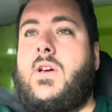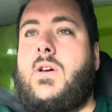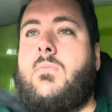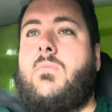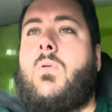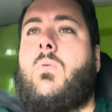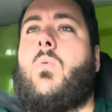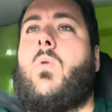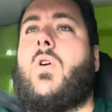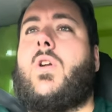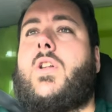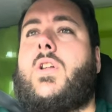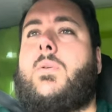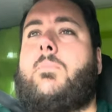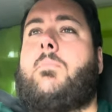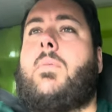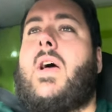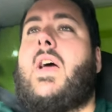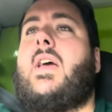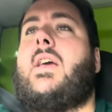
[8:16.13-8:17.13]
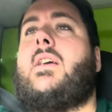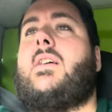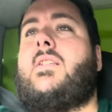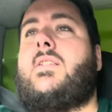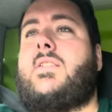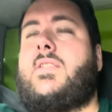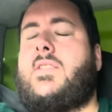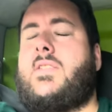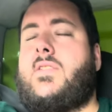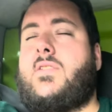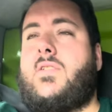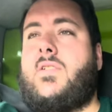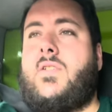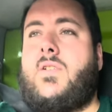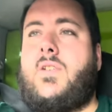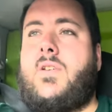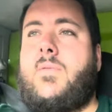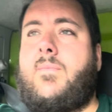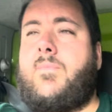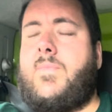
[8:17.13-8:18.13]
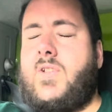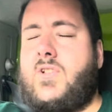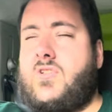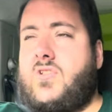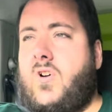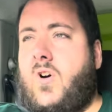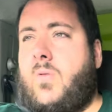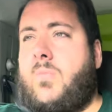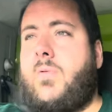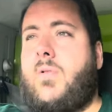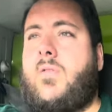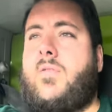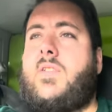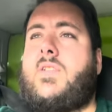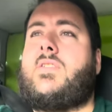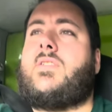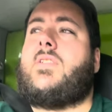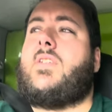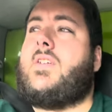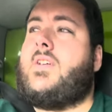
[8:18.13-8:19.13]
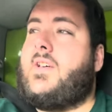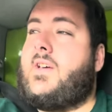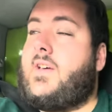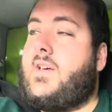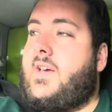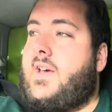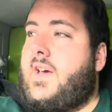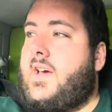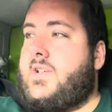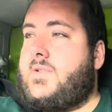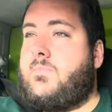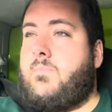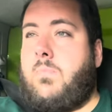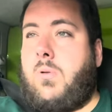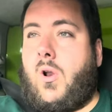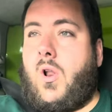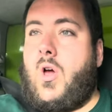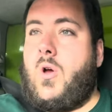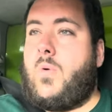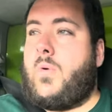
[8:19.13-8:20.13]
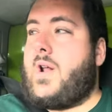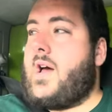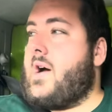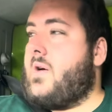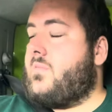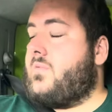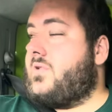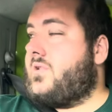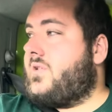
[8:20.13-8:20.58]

but one of the panes, the top of it is blown out,